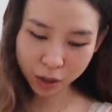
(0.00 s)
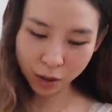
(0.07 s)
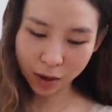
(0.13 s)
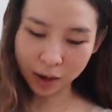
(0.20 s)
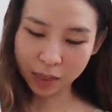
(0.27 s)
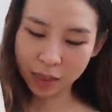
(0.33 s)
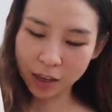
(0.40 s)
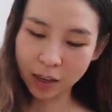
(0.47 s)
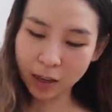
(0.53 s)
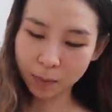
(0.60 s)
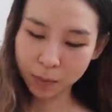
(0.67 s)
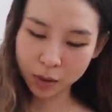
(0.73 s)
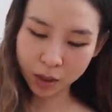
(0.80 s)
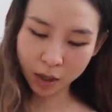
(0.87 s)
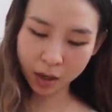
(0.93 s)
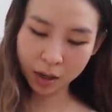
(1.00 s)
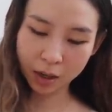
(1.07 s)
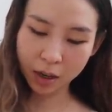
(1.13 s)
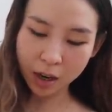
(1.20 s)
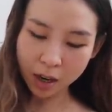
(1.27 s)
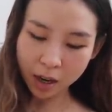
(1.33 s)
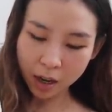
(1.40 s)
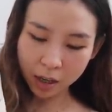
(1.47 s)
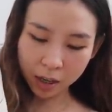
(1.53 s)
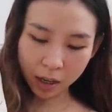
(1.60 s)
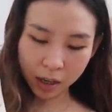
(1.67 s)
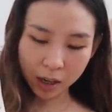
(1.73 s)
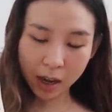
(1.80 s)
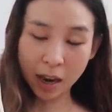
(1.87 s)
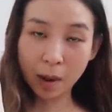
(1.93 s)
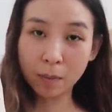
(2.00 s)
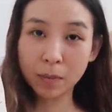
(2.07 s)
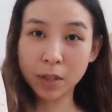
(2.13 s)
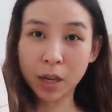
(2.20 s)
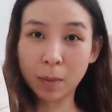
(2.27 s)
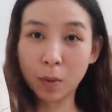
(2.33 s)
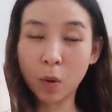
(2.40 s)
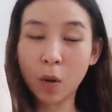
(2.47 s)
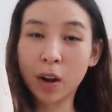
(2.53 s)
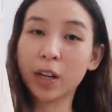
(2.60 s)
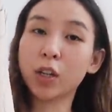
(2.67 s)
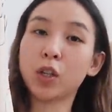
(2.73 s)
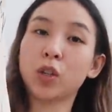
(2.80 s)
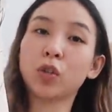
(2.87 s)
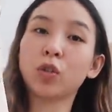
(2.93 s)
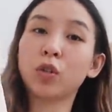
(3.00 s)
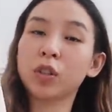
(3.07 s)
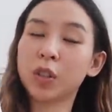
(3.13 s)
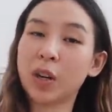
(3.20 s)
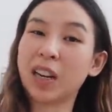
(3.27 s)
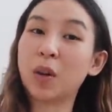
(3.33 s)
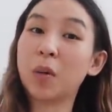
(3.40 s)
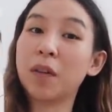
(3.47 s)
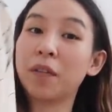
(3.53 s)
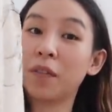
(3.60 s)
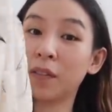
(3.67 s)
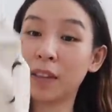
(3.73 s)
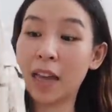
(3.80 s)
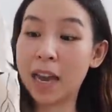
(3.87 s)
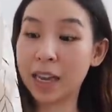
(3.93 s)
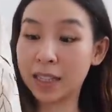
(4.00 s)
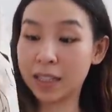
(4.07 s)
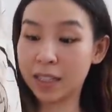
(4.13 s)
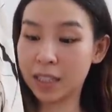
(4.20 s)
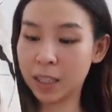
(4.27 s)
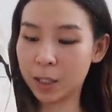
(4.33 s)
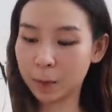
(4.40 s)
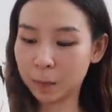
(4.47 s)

So I think I'm just gonna get it hemmed up quite short so I can wear flats.